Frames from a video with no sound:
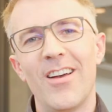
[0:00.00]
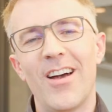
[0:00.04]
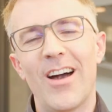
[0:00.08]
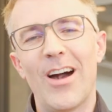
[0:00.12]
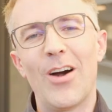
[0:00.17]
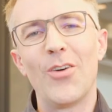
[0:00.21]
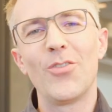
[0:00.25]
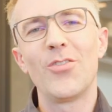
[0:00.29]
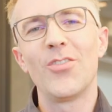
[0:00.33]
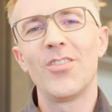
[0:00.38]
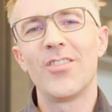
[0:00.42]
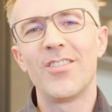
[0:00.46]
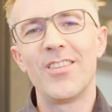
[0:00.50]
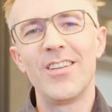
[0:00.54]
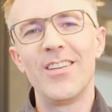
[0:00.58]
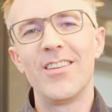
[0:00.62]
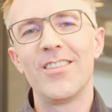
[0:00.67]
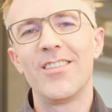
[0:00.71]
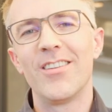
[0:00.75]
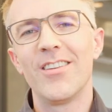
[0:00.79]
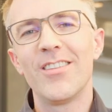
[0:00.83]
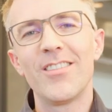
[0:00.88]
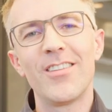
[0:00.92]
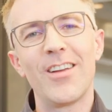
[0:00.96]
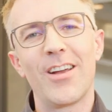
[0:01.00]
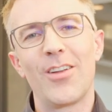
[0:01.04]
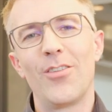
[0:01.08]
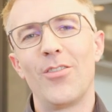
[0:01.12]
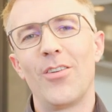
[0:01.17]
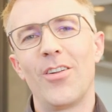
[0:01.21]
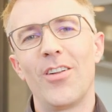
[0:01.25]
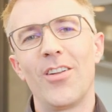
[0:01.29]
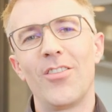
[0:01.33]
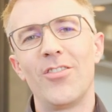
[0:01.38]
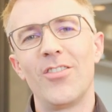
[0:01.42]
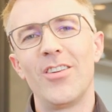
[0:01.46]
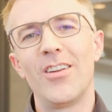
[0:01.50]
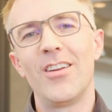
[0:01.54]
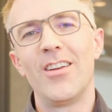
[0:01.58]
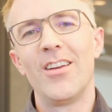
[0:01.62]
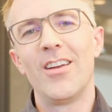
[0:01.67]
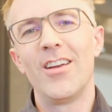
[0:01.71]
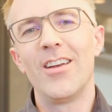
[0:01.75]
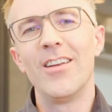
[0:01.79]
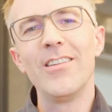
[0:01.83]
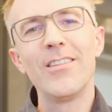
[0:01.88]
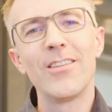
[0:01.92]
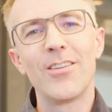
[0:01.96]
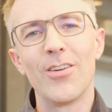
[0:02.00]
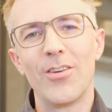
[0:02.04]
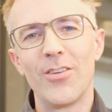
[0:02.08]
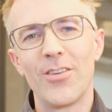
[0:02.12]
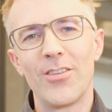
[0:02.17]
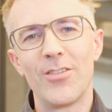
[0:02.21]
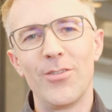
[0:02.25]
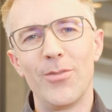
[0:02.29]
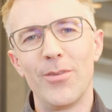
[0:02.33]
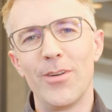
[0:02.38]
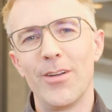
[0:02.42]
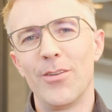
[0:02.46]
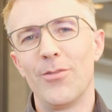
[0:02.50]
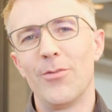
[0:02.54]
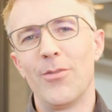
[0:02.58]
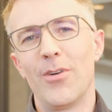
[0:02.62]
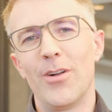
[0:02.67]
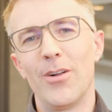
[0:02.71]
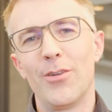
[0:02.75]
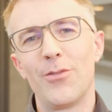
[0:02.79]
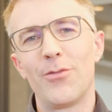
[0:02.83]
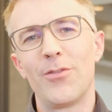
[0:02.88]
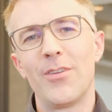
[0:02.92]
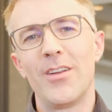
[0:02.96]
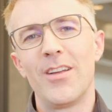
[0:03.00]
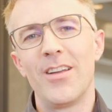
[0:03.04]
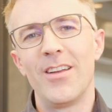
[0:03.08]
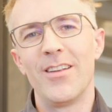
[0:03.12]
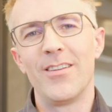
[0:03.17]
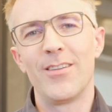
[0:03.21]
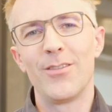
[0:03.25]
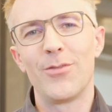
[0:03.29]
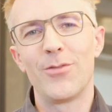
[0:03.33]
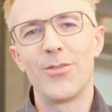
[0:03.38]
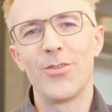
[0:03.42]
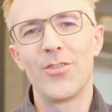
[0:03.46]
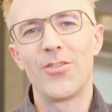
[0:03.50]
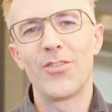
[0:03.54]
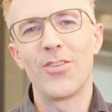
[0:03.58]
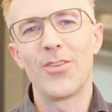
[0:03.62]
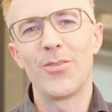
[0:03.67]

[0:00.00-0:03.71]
how to see this technology is going to evolve in the future.